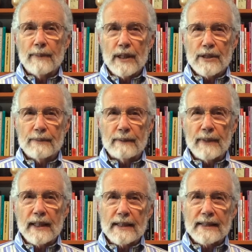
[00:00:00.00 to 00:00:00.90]
punishment
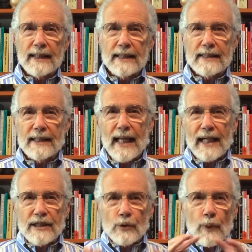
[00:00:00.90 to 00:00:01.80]
because it is in
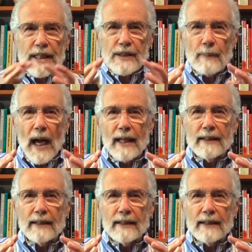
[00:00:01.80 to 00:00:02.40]
that sweet spot,